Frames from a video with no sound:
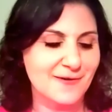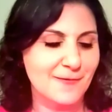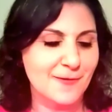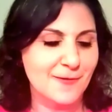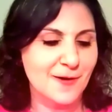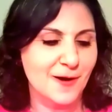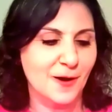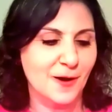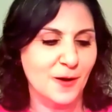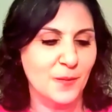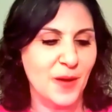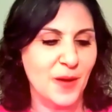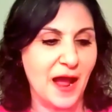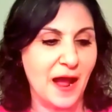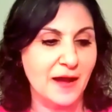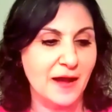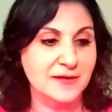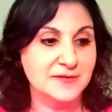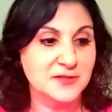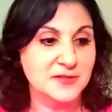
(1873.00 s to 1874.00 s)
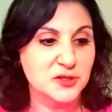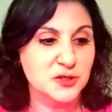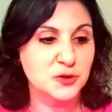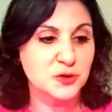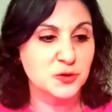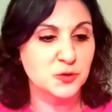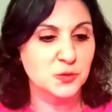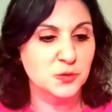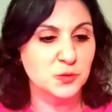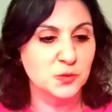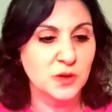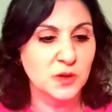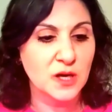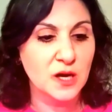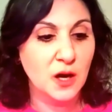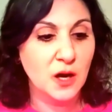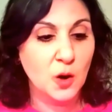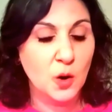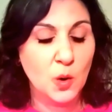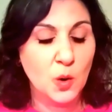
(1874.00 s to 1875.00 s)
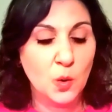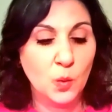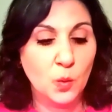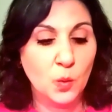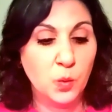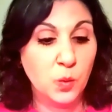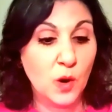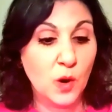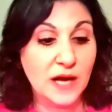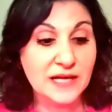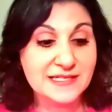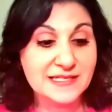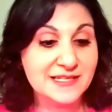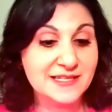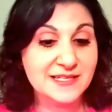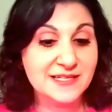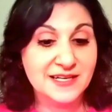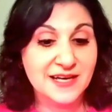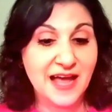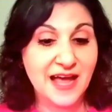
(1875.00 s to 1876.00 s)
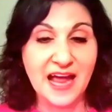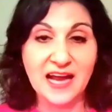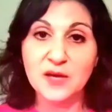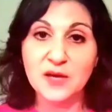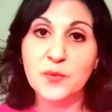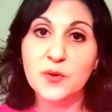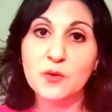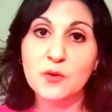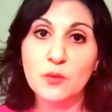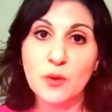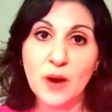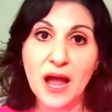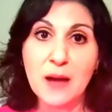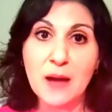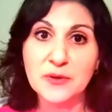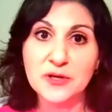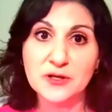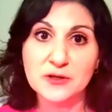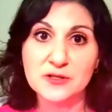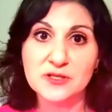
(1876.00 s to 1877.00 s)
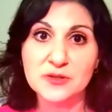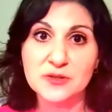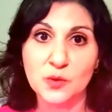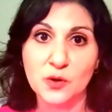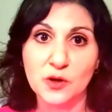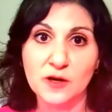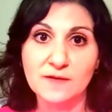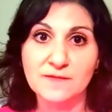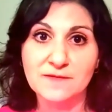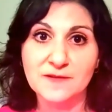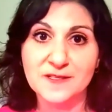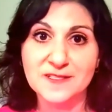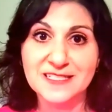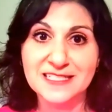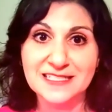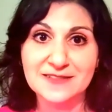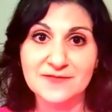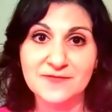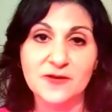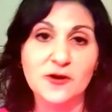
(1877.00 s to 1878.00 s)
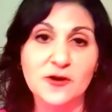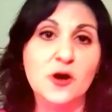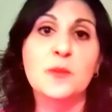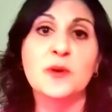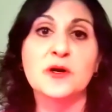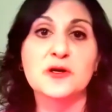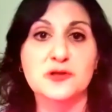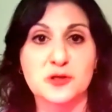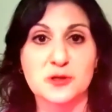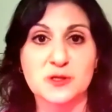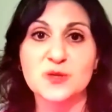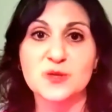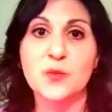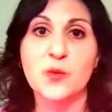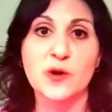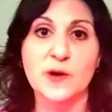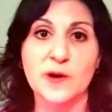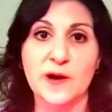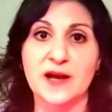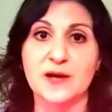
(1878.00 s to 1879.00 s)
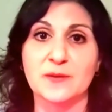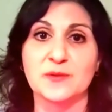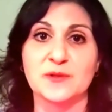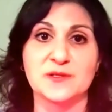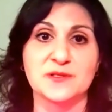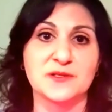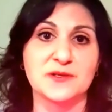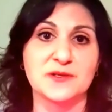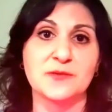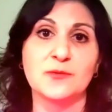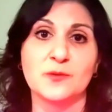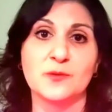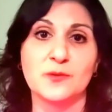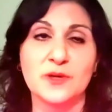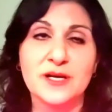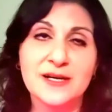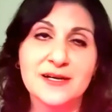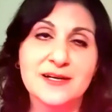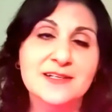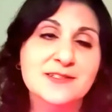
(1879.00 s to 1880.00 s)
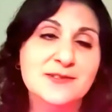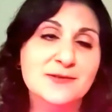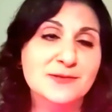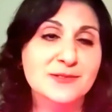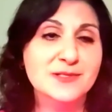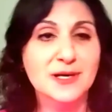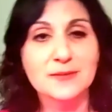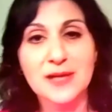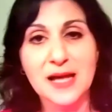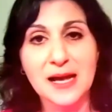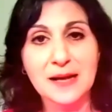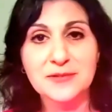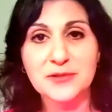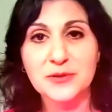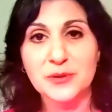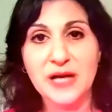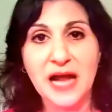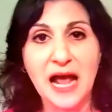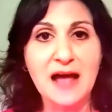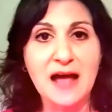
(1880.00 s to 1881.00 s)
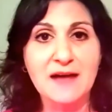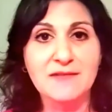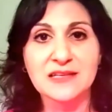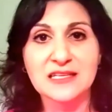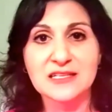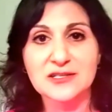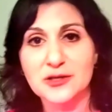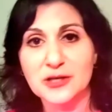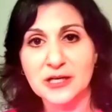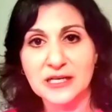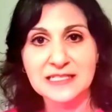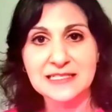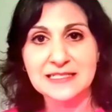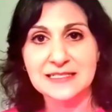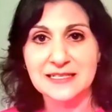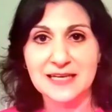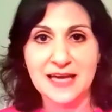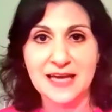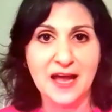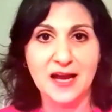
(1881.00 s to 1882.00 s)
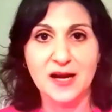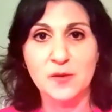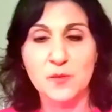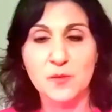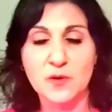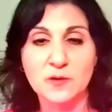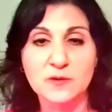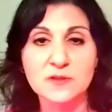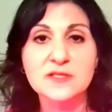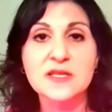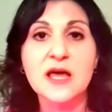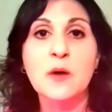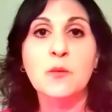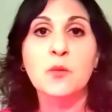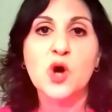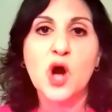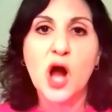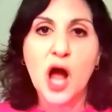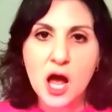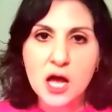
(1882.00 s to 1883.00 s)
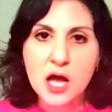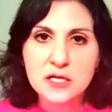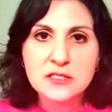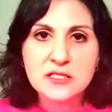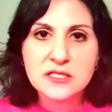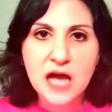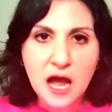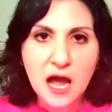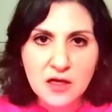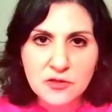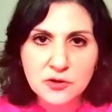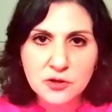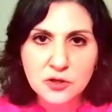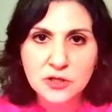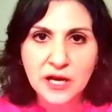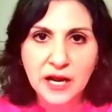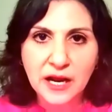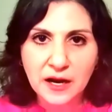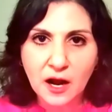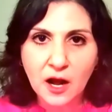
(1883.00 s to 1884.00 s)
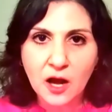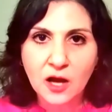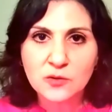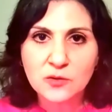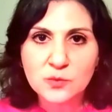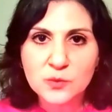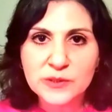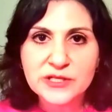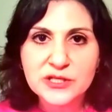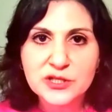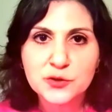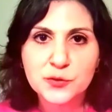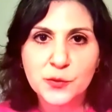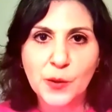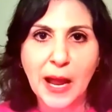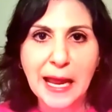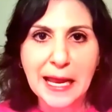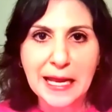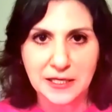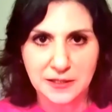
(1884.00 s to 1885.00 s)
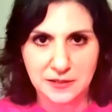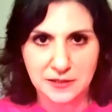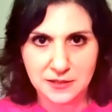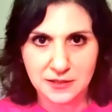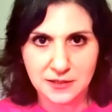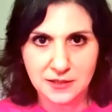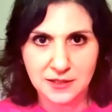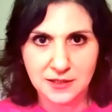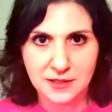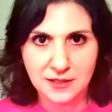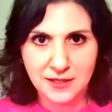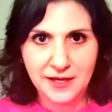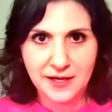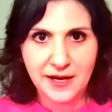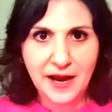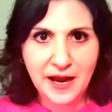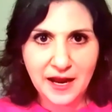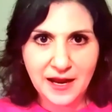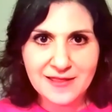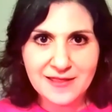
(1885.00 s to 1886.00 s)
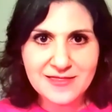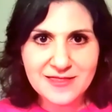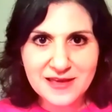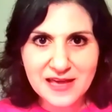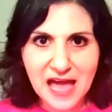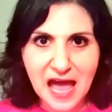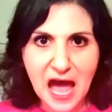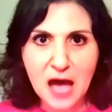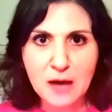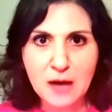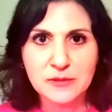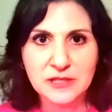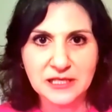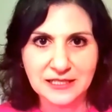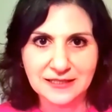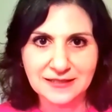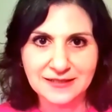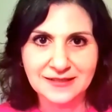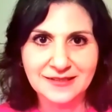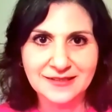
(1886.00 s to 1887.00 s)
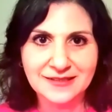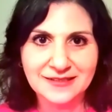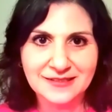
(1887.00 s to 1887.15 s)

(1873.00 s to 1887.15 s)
as to what any parameters were for emotional support animals. So sometimes you would have these crazy animals that were untethered and unrestrained in the cabin.